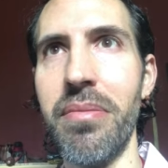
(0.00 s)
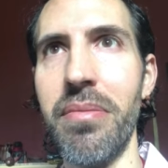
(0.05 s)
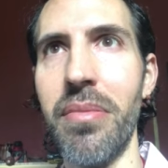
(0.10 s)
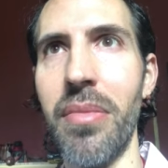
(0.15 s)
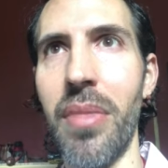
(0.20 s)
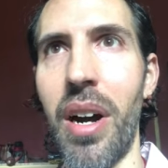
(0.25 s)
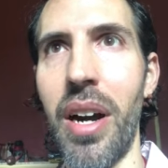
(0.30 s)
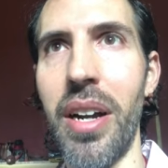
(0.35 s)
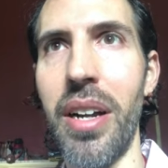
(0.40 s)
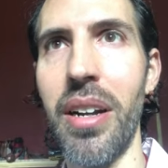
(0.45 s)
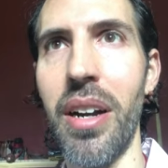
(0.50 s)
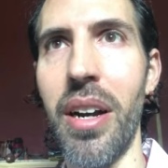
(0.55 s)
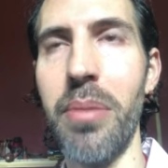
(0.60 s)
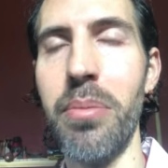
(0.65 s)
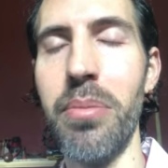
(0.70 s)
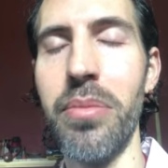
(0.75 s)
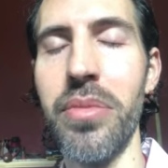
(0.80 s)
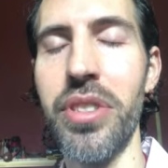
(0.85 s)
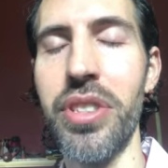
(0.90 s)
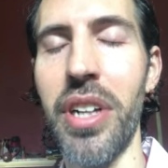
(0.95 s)

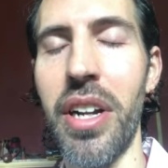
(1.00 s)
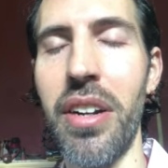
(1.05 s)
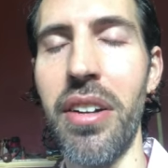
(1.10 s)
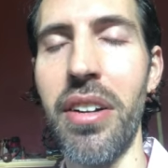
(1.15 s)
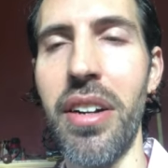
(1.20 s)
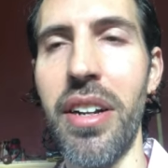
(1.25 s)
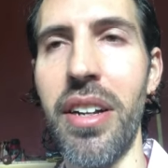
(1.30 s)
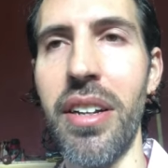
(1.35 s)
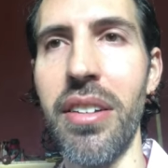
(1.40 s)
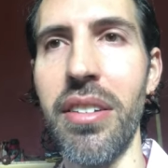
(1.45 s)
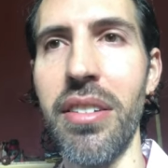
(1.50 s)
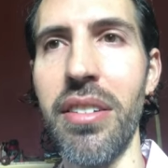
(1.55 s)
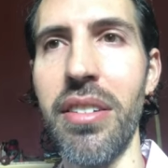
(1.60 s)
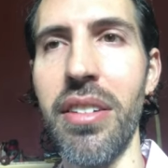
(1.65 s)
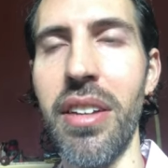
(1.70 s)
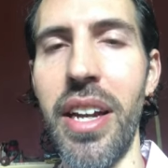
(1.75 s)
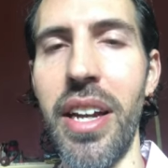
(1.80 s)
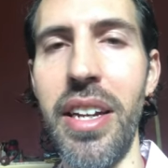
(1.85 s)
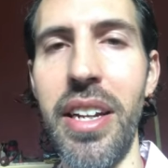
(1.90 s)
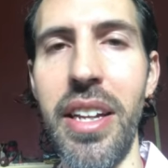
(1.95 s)
I'm sharing
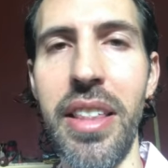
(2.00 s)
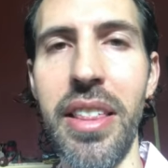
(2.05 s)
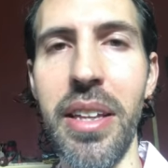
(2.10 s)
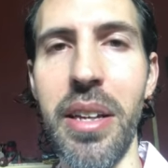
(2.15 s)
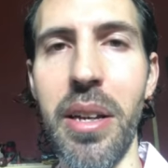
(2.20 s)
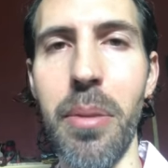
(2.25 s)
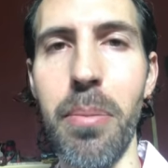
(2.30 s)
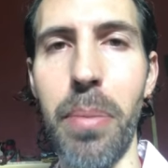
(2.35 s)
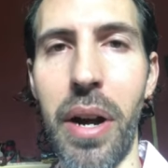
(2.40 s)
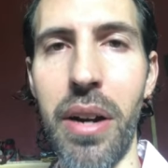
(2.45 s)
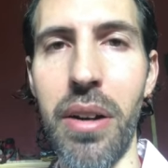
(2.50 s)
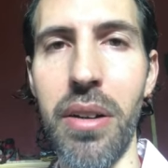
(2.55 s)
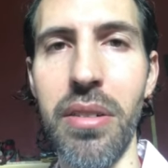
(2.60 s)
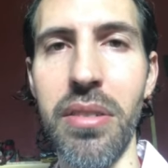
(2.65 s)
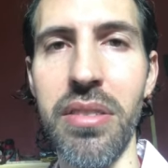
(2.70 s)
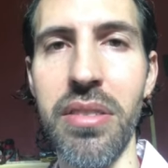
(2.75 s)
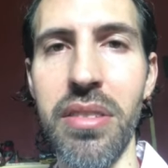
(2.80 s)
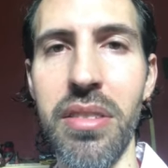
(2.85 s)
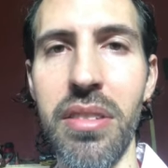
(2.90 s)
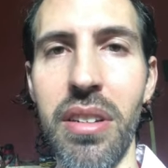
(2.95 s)
anything
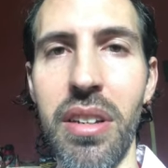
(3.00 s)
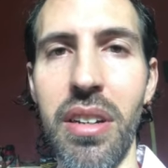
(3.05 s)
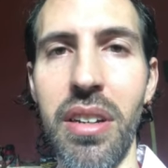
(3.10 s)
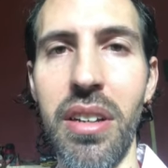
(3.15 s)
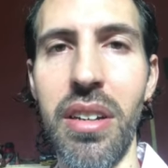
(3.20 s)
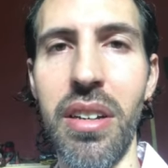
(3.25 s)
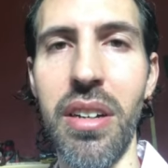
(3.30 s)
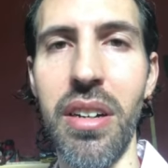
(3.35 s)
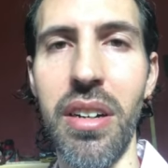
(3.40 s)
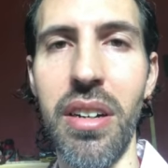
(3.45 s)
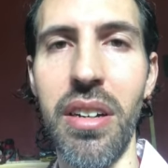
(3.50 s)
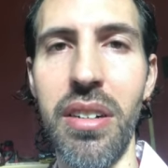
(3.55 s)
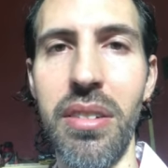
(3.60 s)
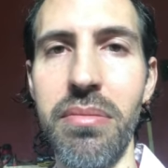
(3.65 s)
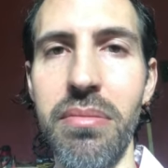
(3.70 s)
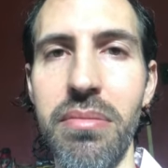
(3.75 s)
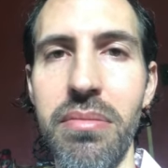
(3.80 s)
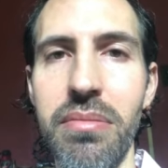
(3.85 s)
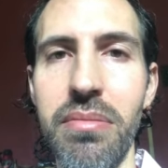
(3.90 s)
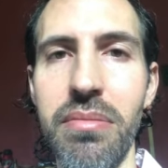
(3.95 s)
about
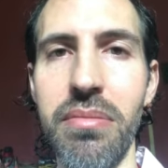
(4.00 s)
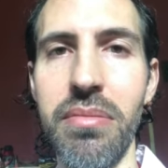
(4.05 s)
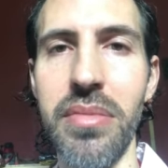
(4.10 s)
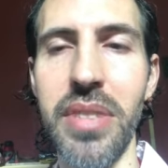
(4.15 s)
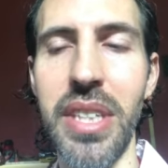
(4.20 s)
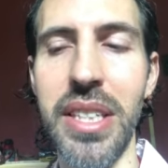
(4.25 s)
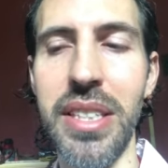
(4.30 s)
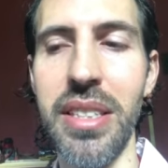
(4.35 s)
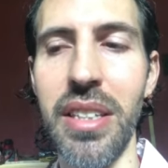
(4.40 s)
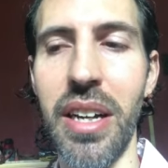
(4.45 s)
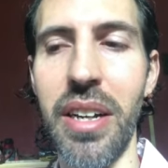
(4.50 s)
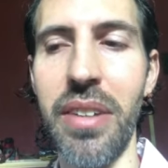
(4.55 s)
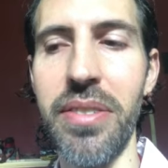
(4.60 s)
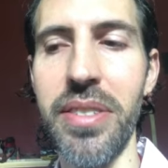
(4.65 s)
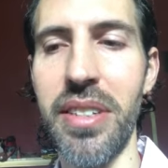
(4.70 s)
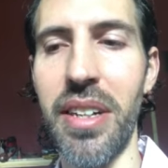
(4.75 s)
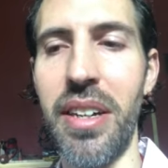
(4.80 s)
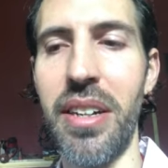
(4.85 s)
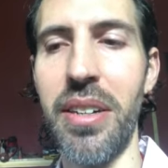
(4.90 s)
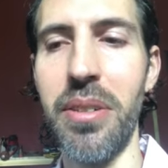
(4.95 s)
this
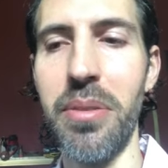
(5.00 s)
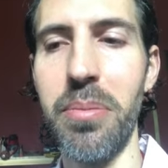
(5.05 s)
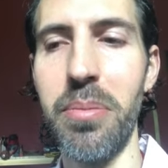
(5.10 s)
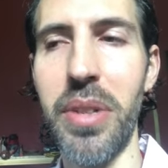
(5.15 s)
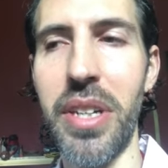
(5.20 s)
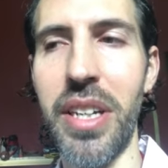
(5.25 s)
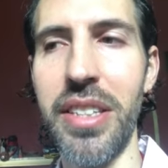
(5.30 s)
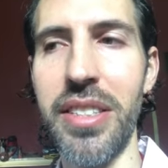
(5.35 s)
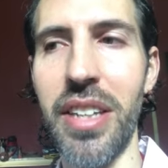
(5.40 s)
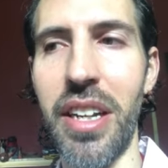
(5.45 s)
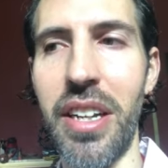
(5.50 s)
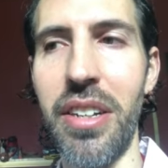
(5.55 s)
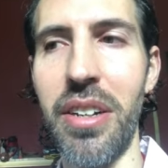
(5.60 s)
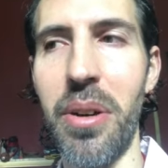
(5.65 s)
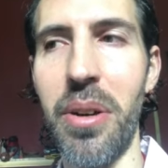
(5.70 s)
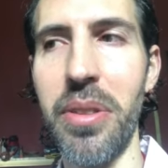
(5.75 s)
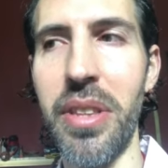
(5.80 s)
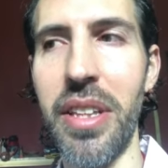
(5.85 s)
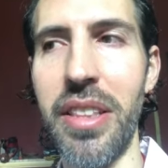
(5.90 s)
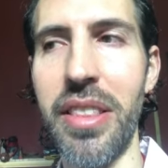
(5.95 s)
lifestyle, because I know
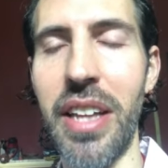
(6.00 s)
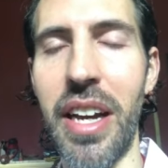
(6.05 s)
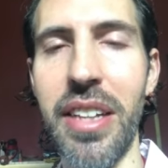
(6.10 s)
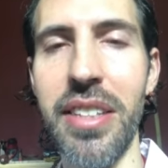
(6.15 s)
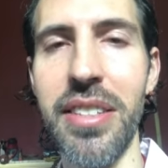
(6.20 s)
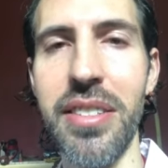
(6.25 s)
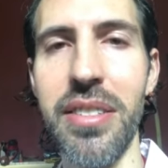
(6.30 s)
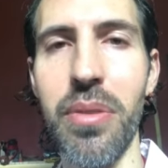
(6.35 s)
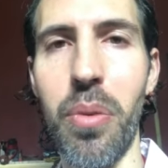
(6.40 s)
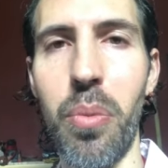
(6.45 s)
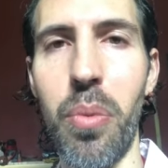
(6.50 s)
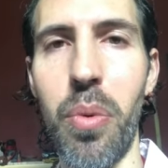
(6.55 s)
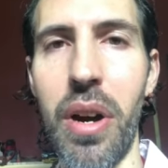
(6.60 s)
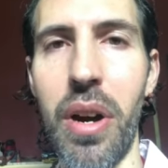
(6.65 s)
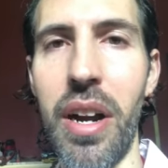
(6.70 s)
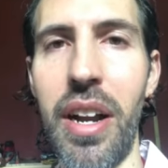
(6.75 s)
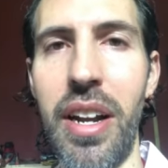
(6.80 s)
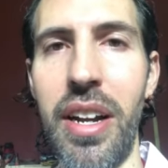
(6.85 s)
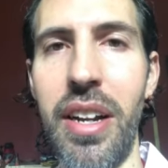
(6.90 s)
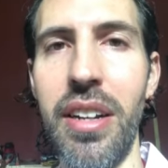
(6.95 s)
that that's
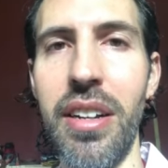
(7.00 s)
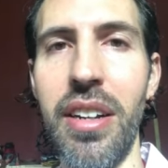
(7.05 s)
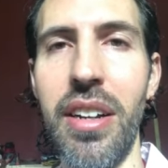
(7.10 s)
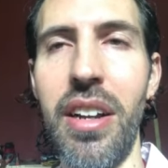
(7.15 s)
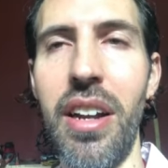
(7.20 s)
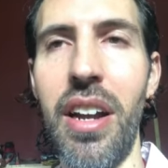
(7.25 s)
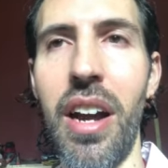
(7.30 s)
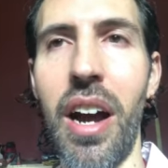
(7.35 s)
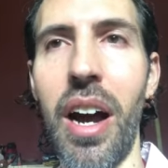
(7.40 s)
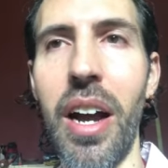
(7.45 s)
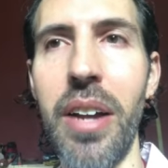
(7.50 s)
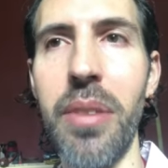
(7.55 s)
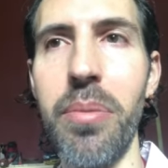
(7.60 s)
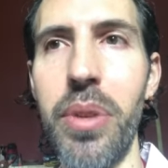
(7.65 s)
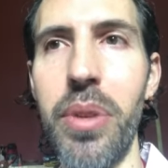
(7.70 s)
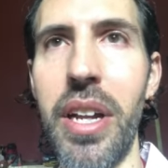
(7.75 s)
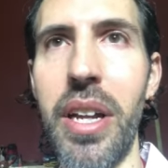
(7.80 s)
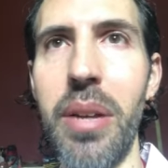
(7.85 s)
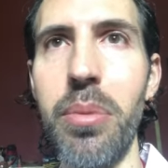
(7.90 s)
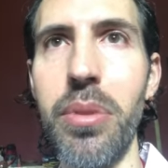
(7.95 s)
why I have been
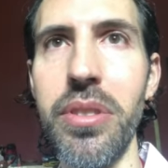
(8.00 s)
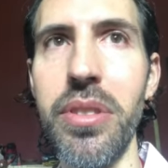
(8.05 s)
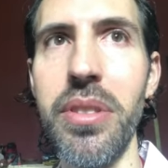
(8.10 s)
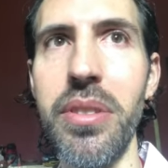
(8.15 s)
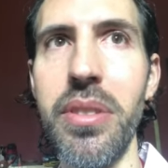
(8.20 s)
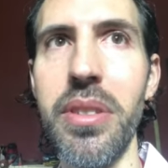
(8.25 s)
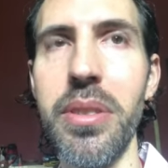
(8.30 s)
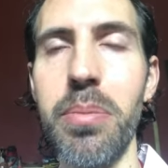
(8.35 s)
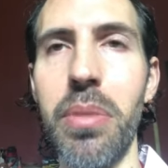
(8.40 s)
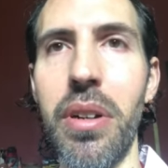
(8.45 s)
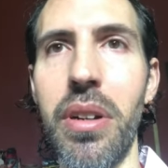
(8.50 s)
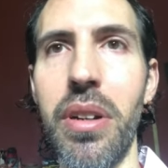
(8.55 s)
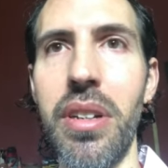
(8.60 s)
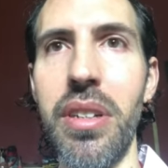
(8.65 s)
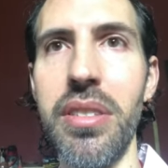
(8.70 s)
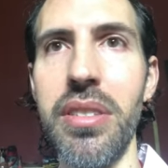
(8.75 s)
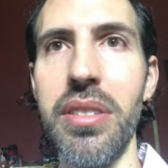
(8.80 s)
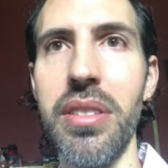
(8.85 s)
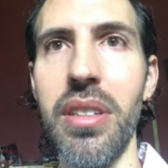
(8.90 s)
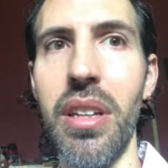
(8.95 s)
able to
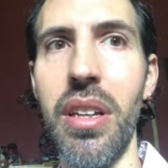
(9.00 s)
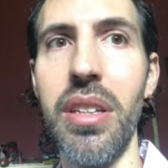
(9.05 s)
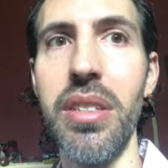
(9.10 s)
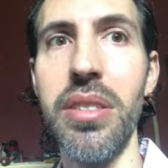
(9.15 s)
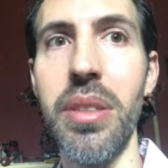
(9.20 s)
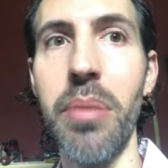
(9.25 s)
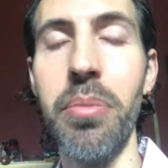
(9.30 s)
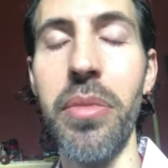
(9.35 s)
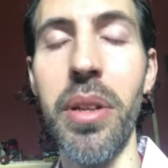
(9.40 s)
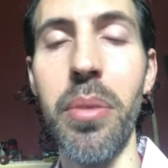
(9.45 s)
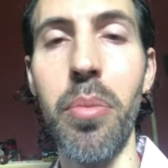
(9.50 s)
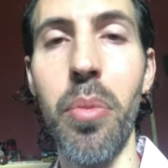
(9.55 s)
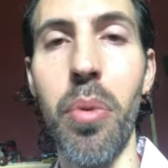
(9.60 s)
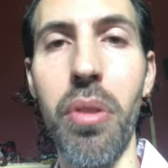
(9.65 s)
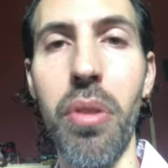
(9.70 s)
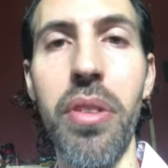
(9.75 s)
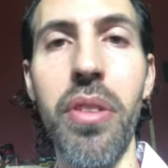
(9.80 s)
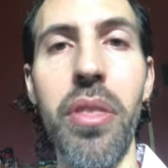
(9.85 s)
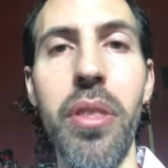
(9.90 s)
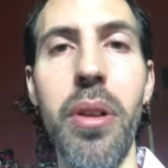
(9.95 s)
experience something more
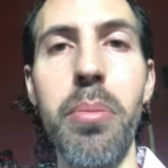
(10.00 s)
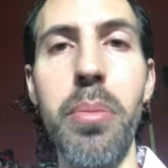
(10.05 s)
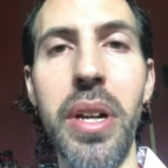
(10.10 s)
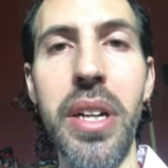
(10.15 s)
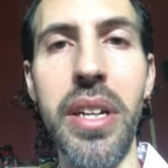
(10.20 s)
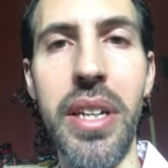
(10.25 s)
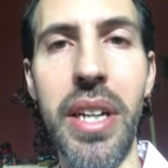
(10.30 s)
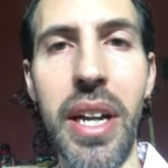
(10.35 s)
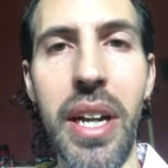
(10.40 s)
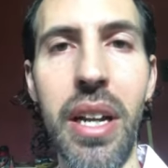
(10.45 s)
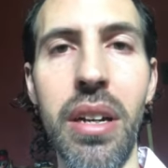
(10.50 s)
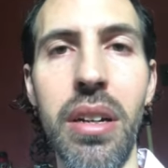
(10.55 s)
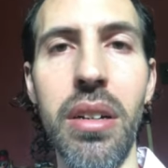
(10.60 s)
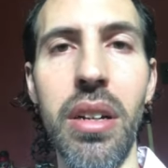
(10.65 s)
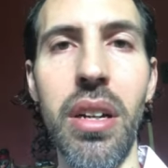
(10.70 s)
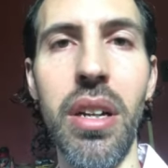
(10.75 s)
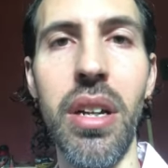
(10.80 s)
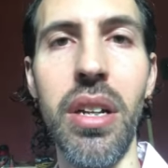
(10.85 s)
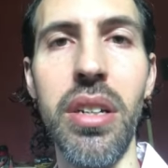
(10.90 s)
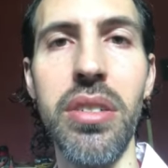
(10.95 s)
than the mundane,
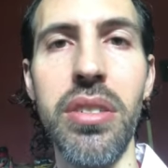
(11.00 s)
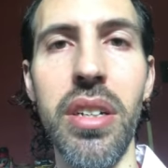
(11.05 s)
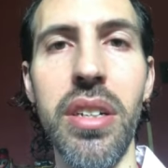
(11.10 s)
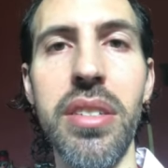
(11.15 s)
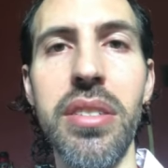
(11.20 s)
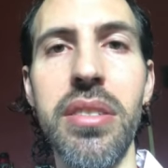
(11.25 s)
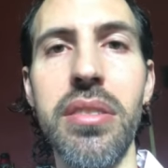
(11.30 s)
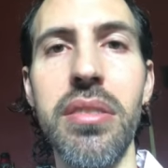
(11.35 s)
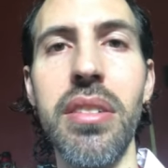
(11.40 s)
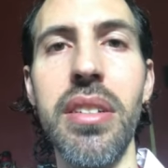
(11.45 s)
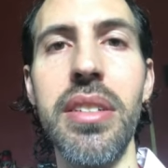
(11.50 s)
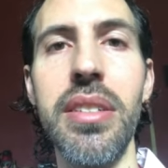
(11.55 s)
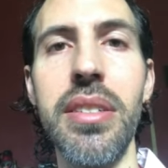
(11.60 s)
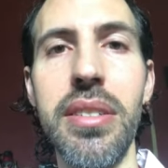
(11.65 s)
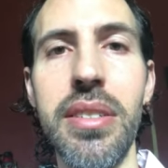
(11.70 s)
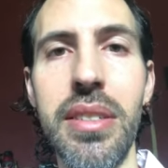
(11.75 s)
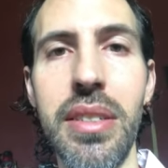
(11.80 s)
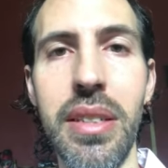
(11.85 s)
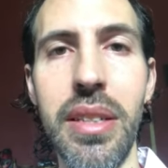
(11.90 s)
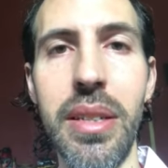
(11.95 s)
just
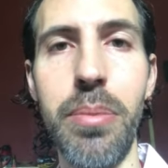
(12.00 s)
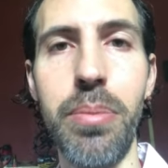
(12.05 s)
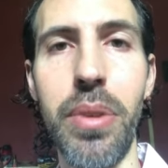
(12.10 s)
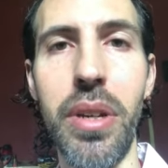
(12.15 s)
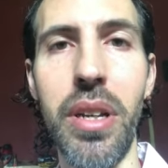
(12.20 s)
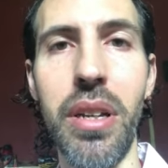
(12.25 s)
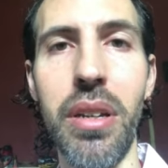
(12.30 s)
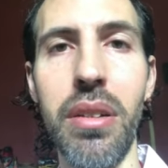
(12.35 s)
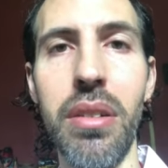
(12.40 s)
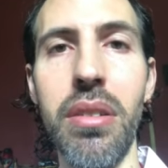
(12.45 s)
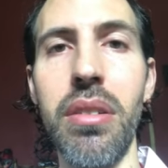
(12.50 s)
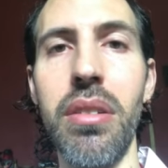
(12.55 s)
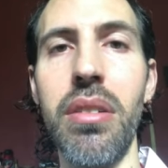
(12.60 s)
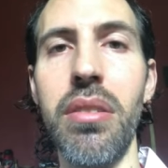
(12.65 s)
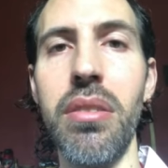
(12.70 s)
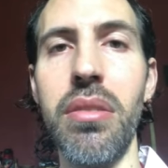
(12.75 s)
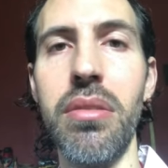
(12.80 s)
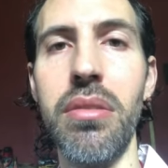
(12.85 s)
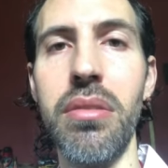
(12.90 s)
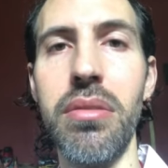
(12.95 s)
sleeping,
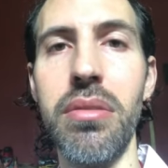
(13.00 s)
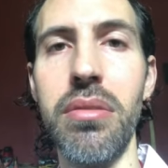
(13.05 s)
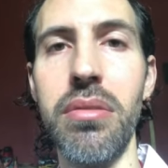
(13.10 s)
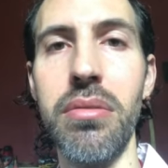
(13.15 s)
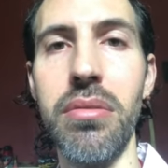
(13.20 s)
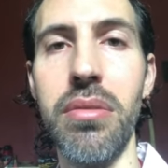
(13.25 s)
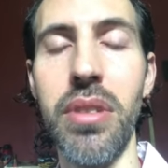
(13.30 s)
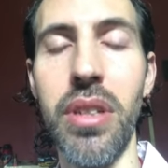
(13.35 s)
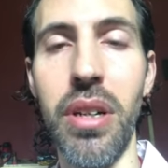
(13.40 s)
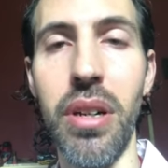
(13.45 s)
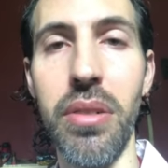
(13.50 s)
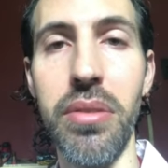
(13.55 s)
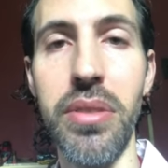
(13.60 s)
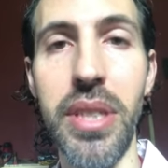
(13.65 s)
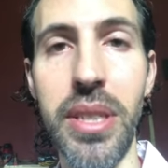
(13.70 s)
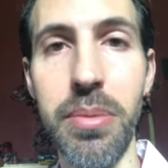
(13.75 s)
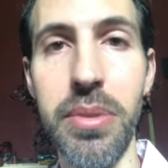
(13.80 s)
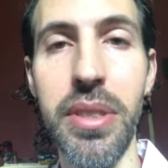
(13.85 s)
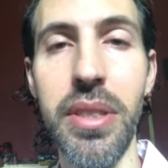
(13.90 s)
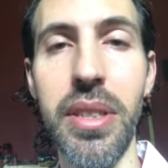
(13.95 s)

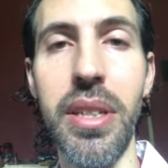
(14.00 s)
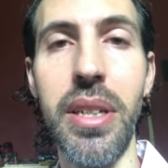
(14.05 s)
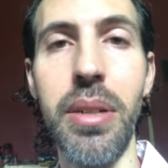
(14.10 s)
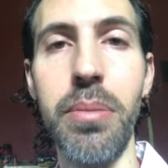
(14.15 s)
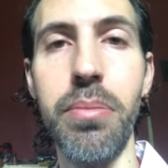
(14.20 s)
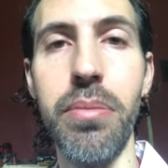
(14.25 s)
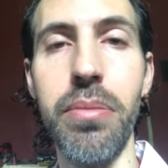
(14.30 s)
deep sleep,